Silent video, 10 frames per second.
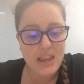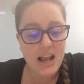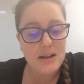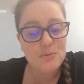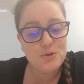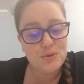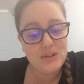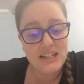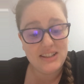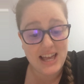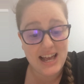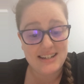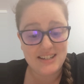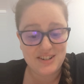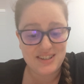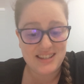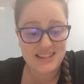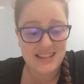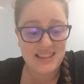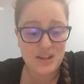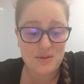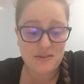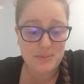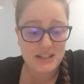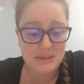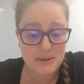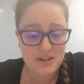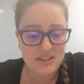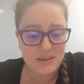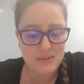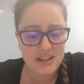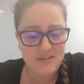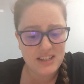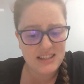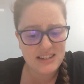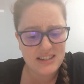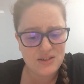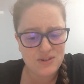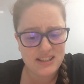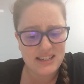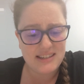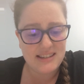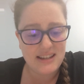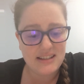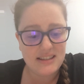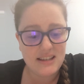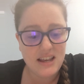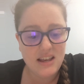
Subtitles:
I am truly glad, dearest Lizzie, that you have been spared something of these distressing scenes,